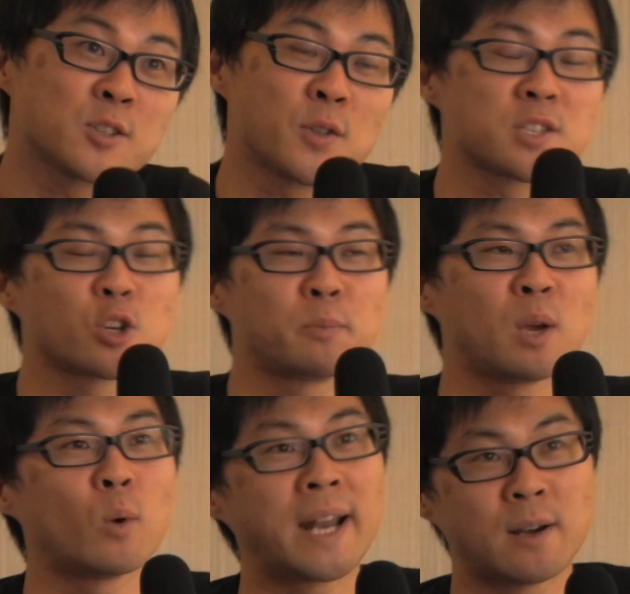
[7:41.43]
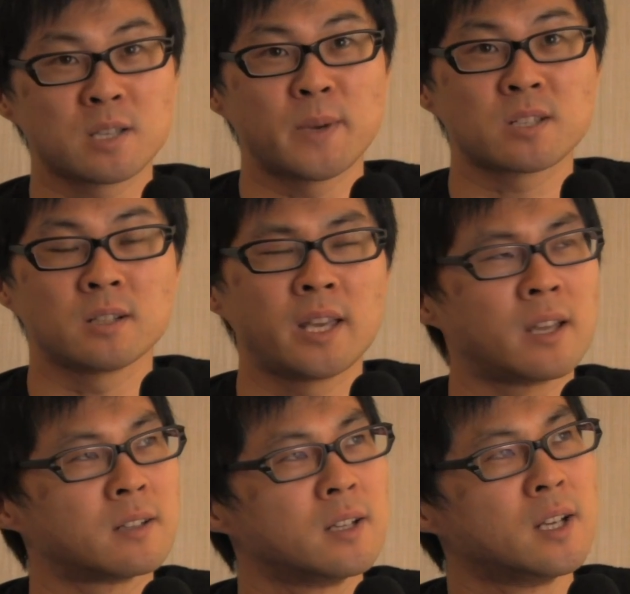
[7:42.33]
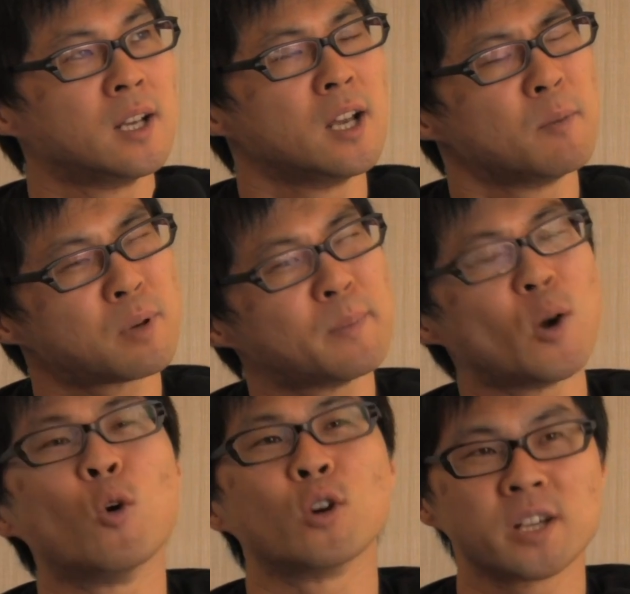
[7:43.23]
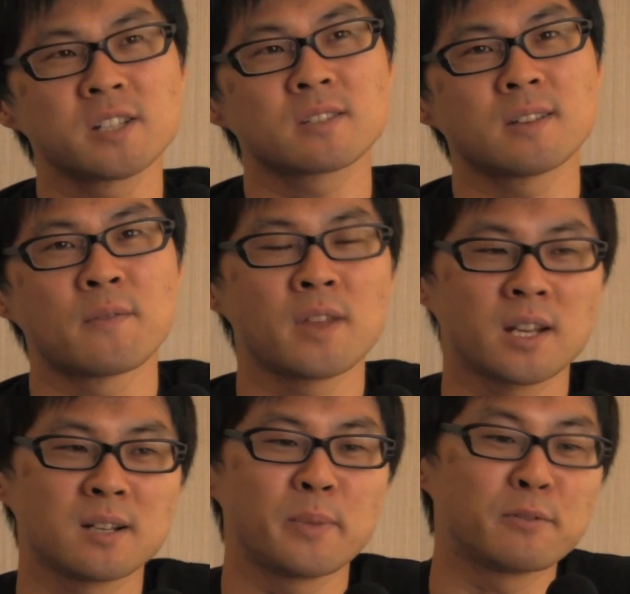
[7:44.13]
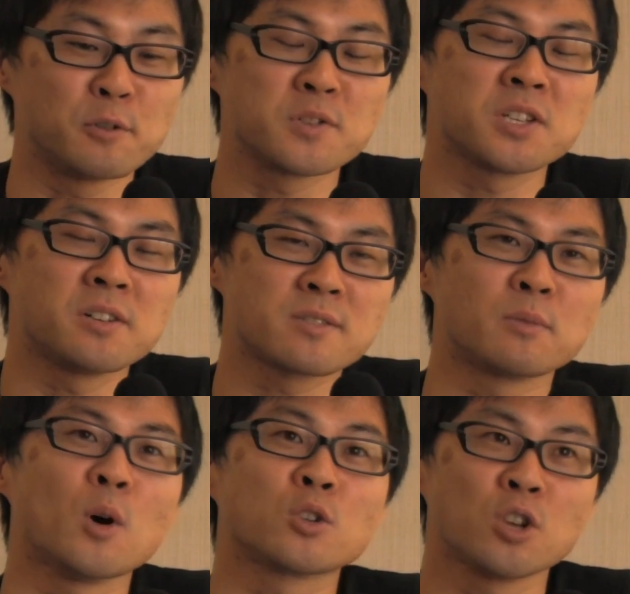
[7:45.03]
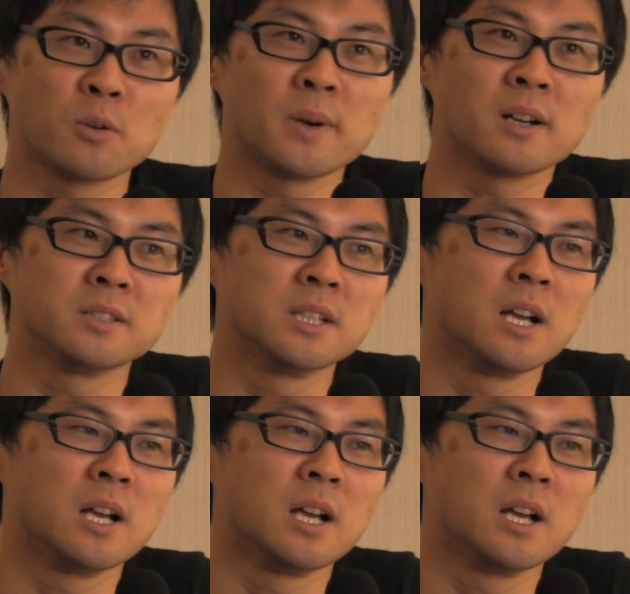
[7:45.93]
So there's going to be a 1 hour special in probably August, and then it'll be a full series from October,